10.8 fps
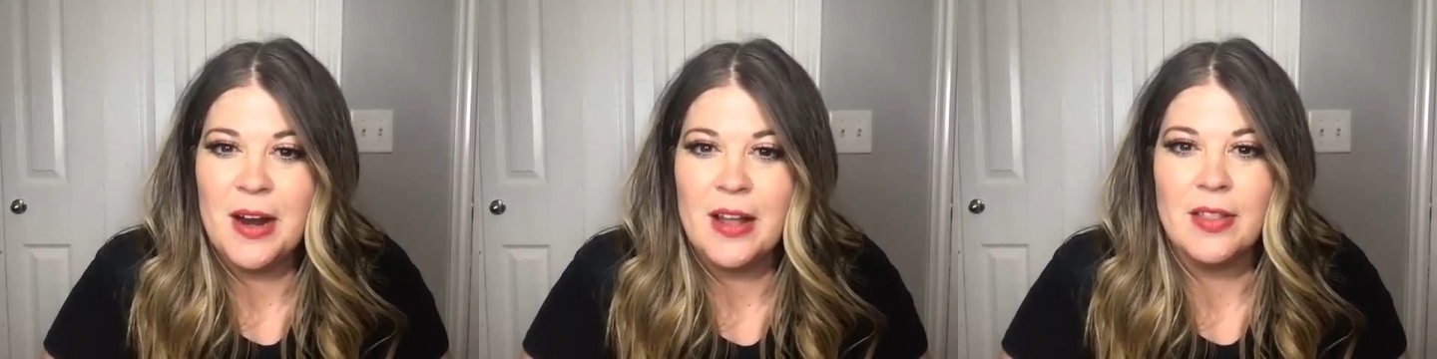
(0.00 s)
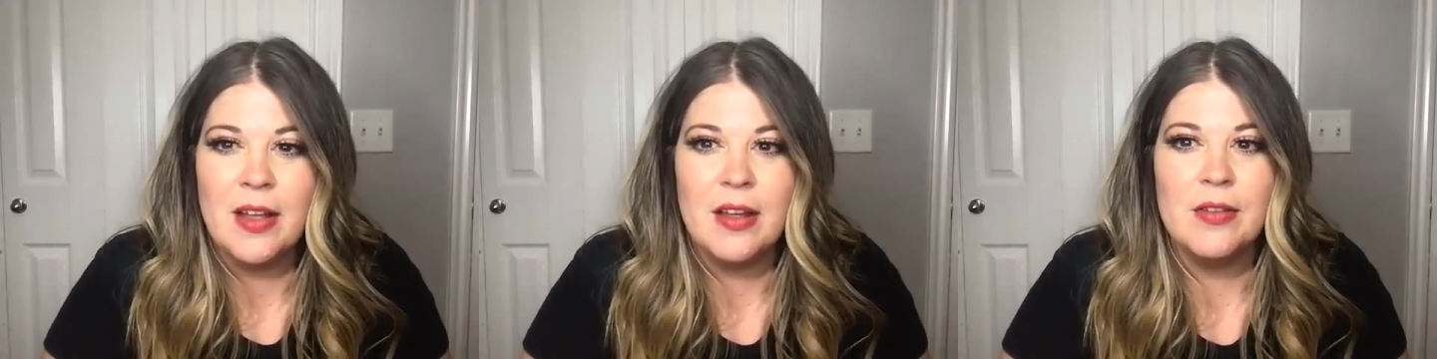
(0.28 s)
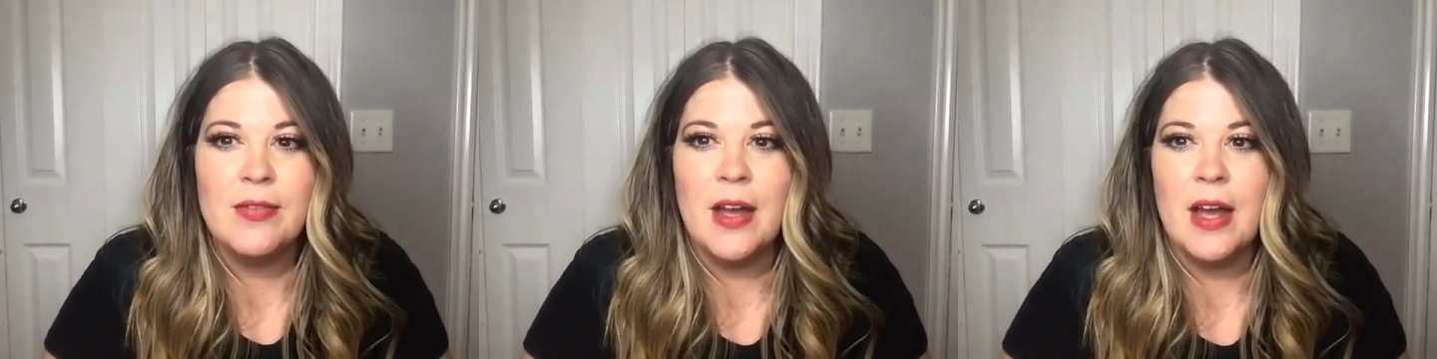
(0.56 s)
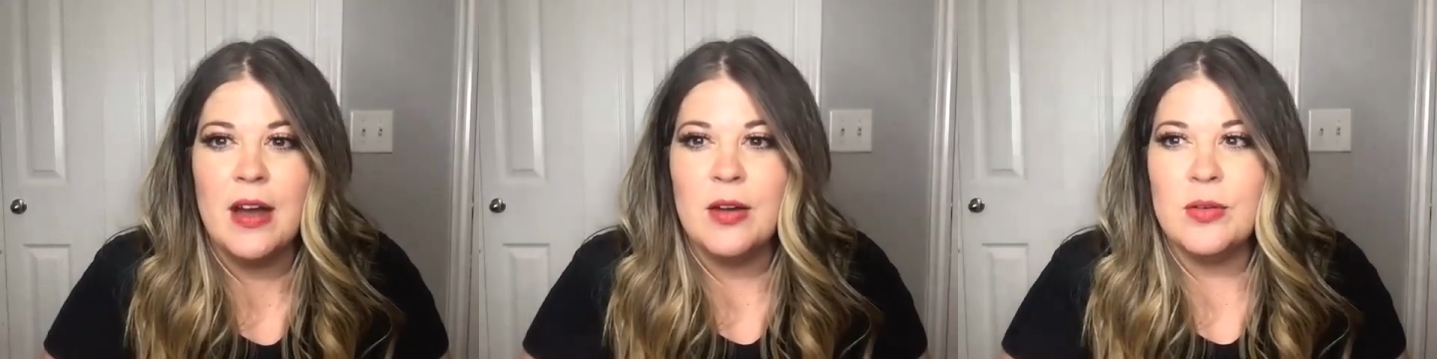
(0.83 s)
I love
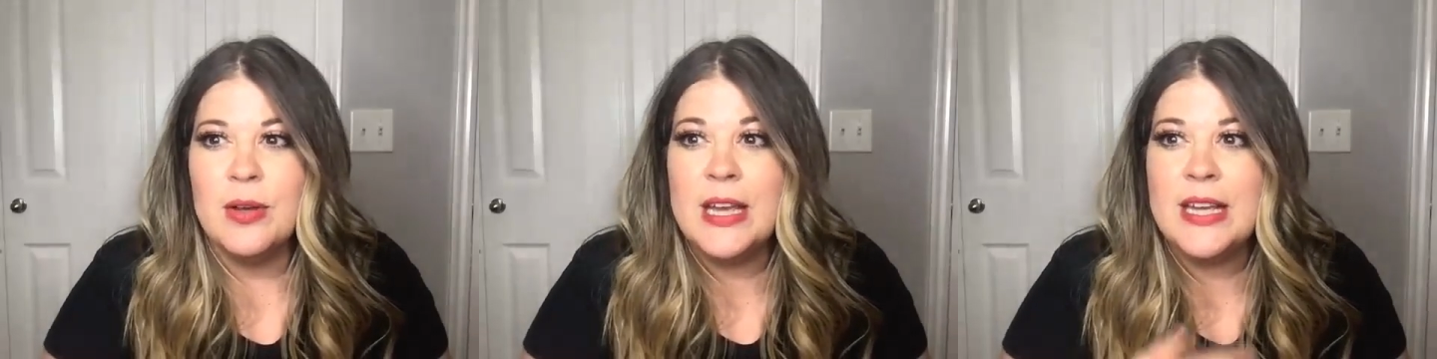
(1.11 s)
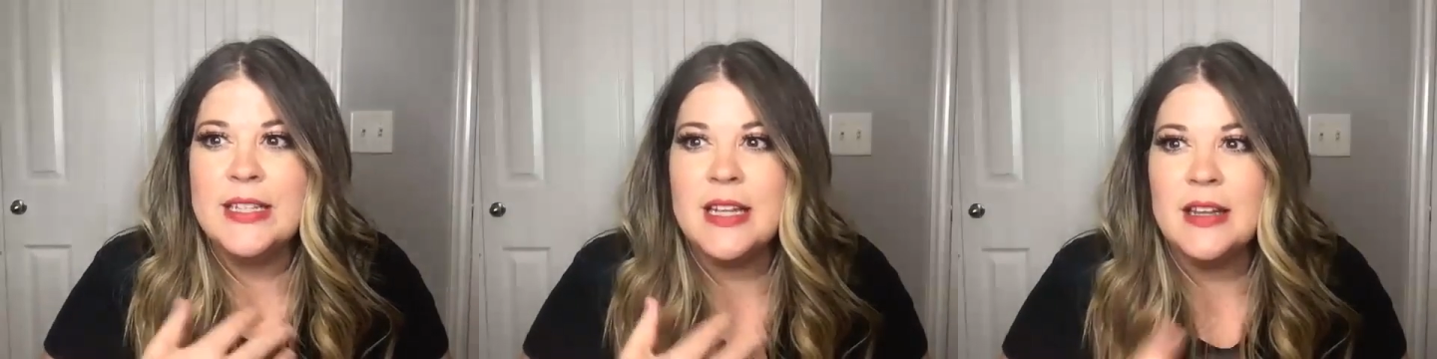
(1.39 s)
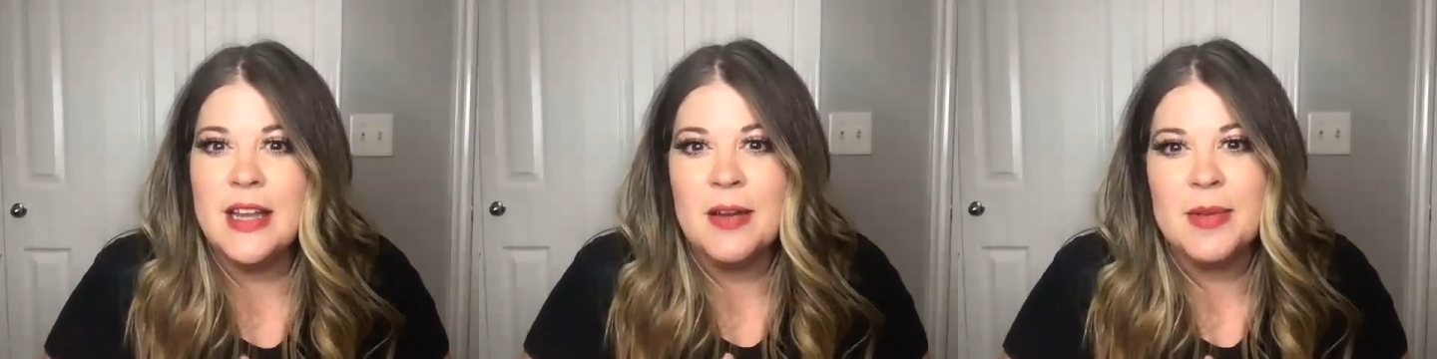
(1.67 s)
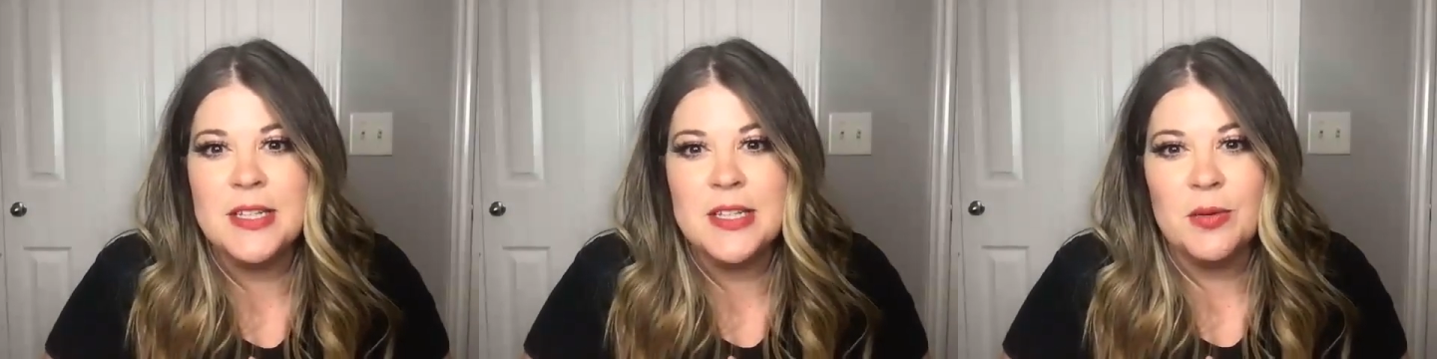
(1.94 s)
how easy Liam
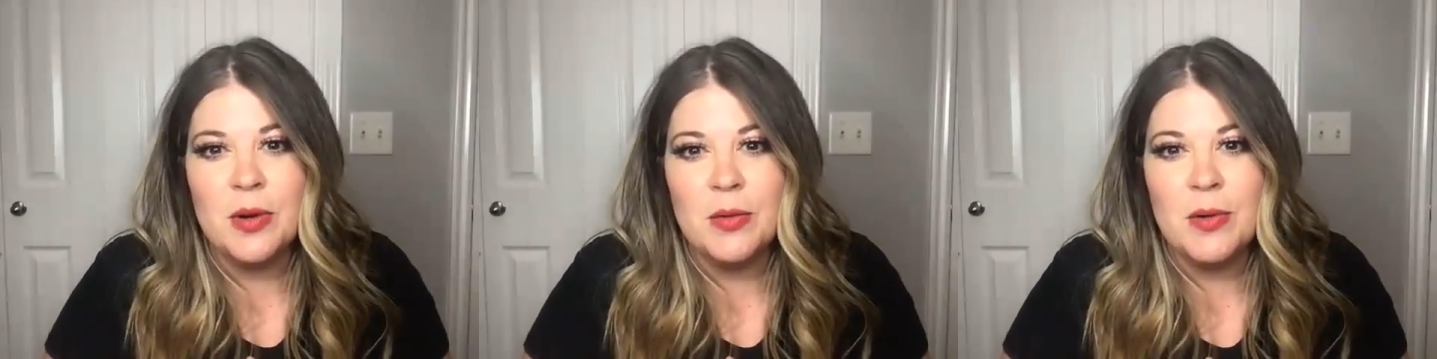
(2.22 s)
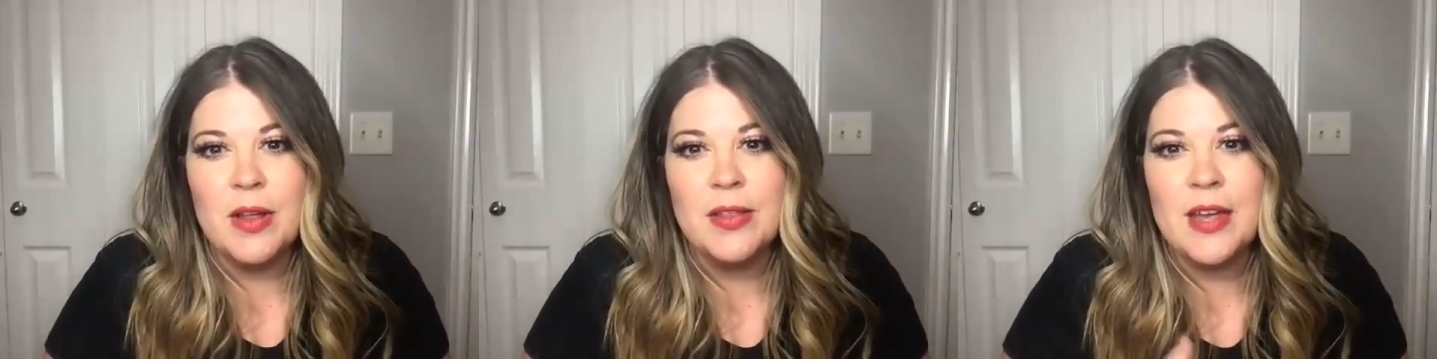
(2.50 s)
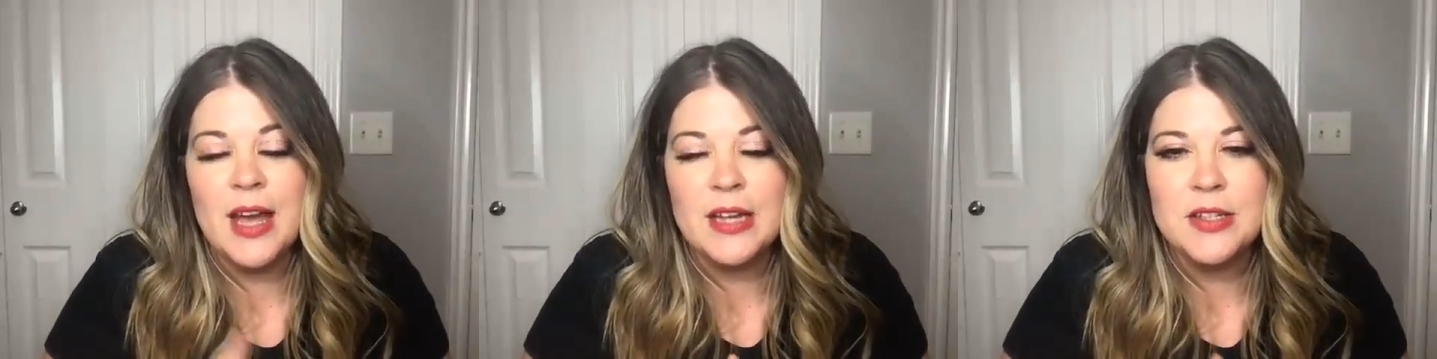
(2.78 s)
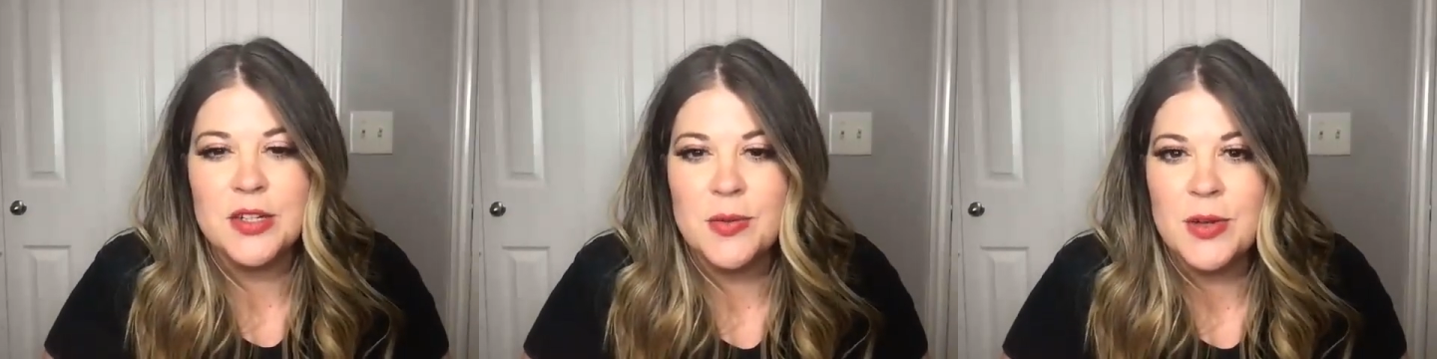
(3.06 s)
is to work with. He
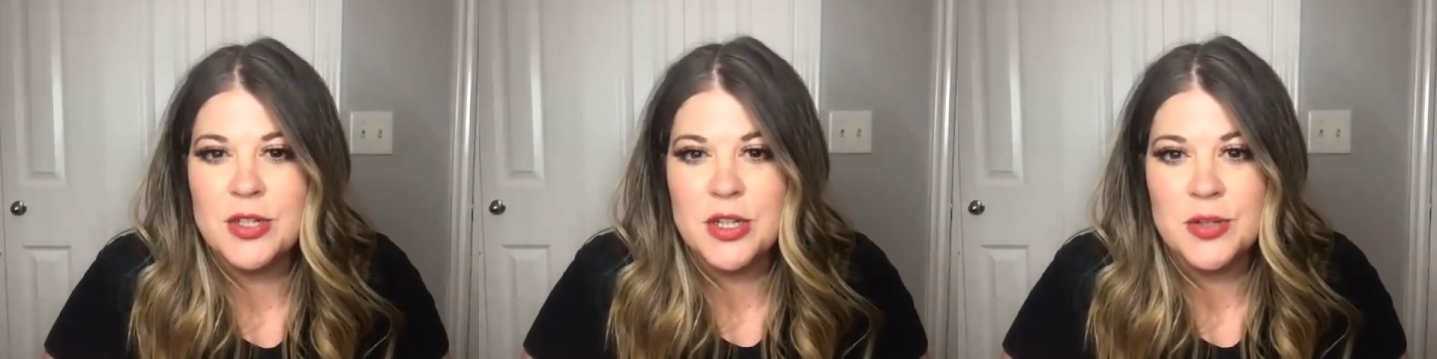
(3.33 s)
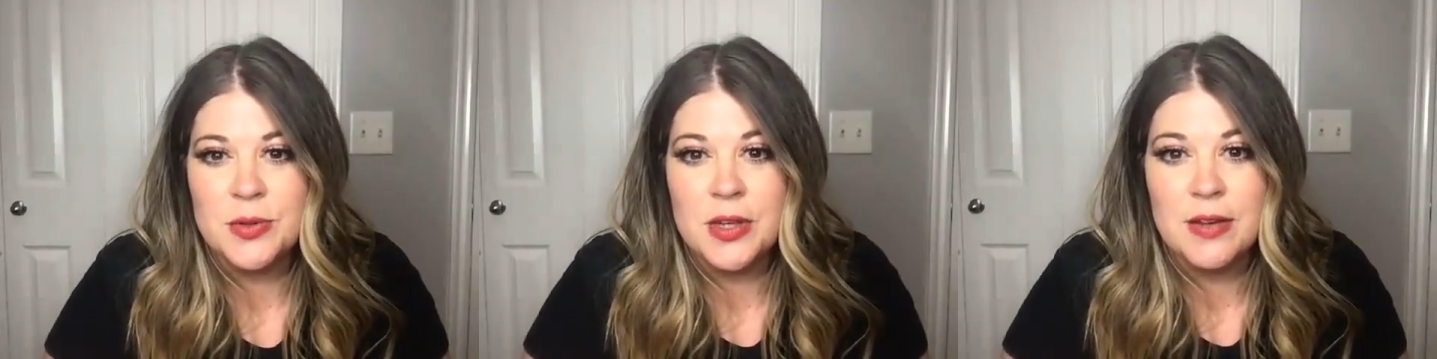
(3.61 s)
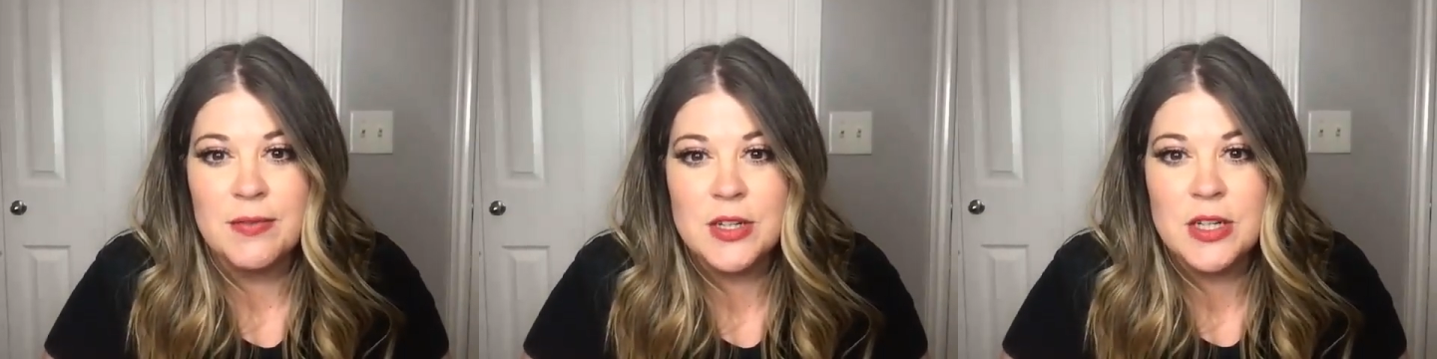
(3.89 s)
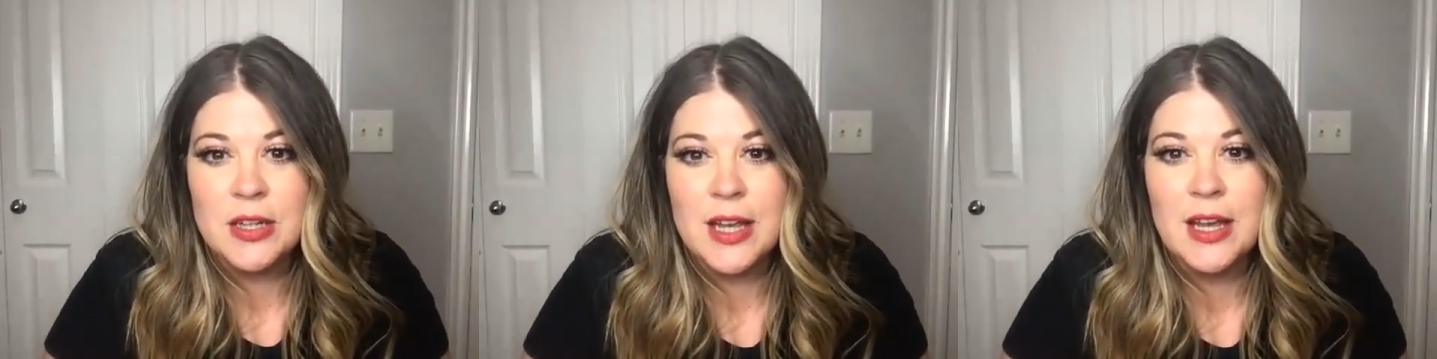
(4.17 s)
answers questions really
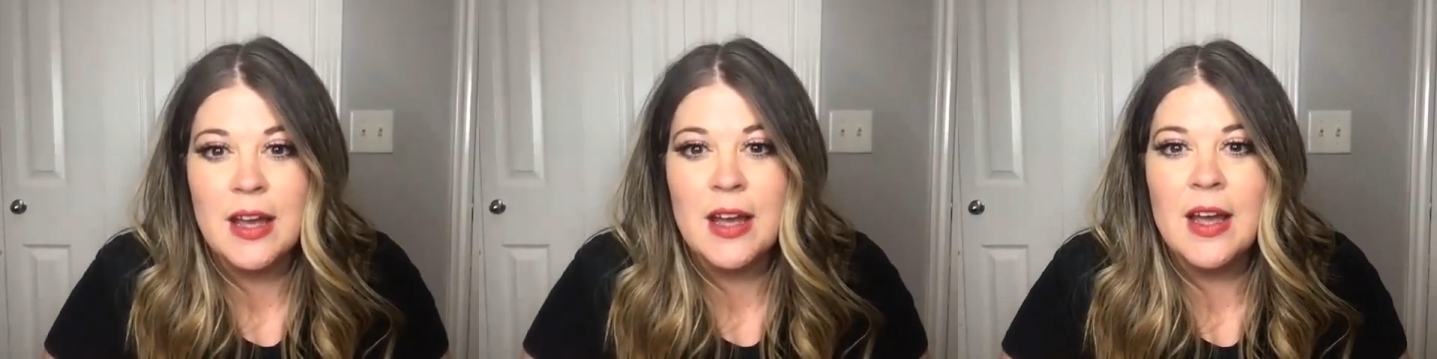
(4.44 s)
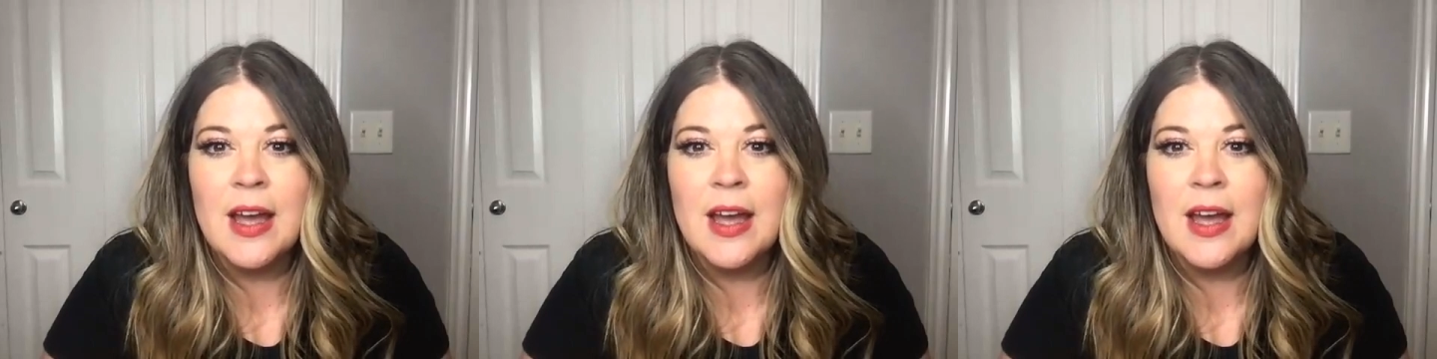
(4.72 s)
efficiently